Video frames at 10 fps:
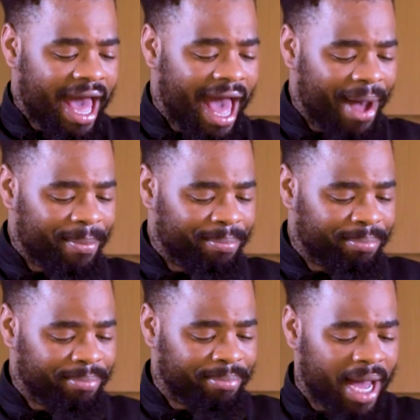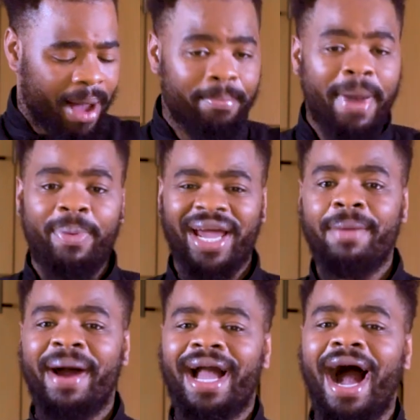Babugele
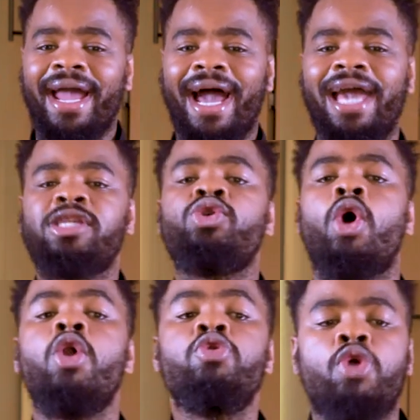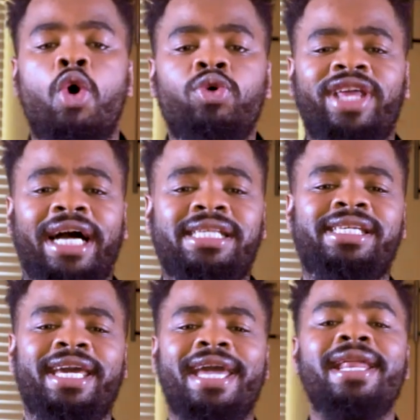Makaya, as you all know that
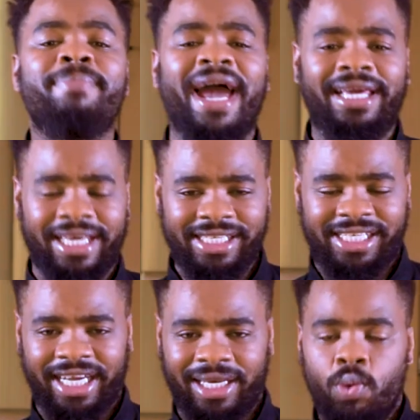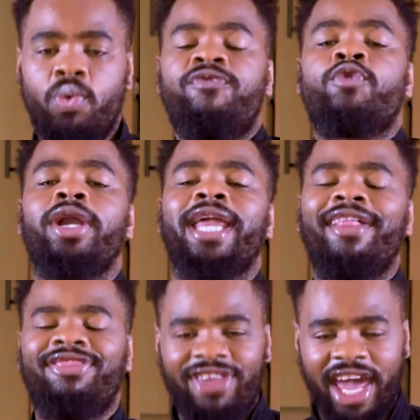in my kitchen we've got a
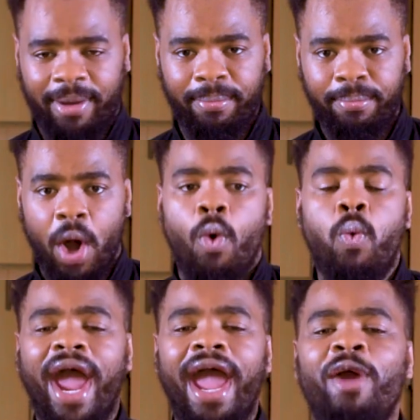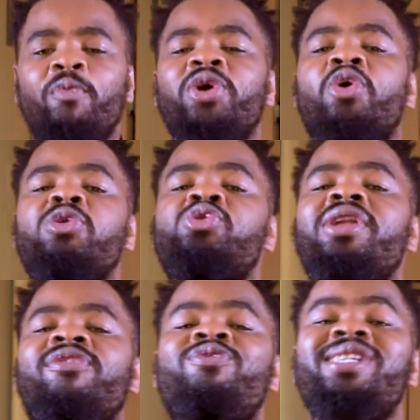thing where we go to the
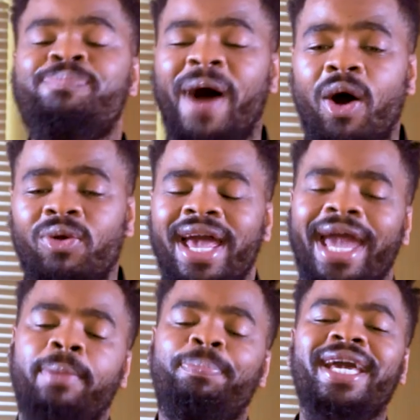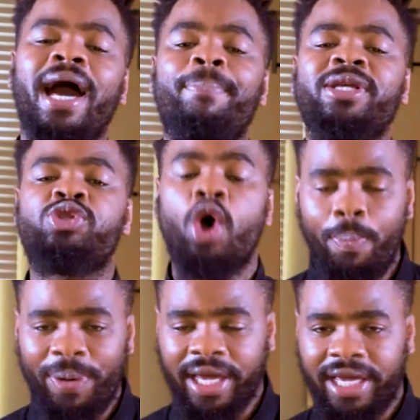fish bowl and pick up a
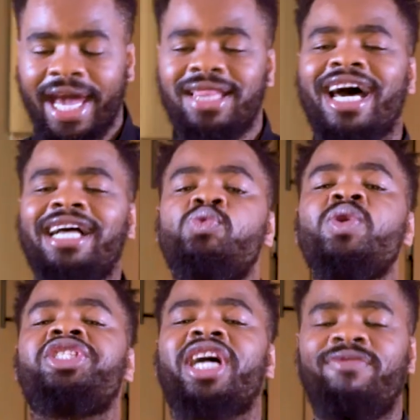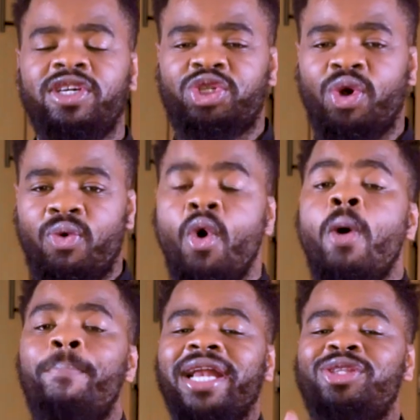topic that will drive the show.
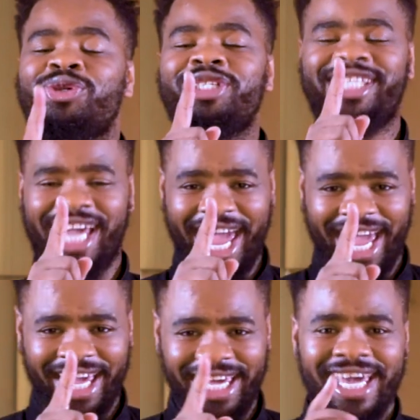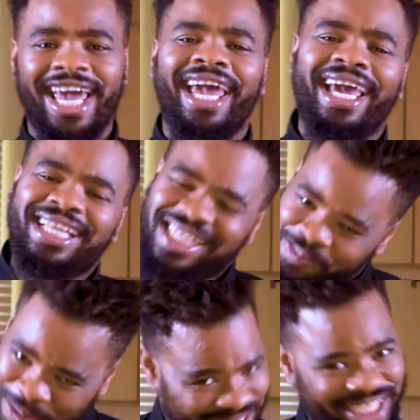But today it's
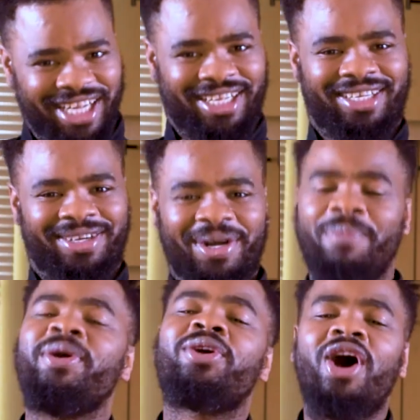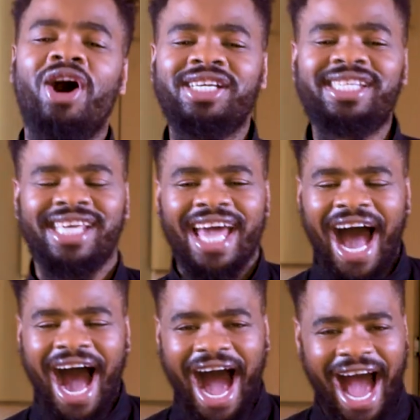special because
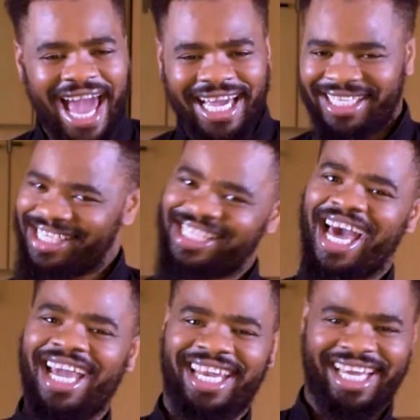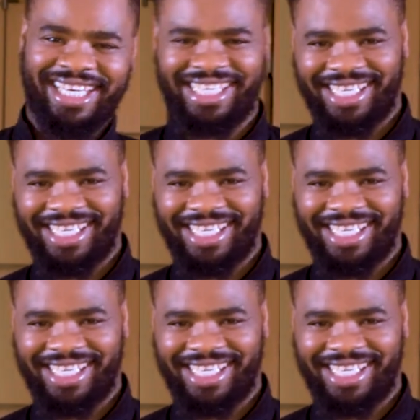I decided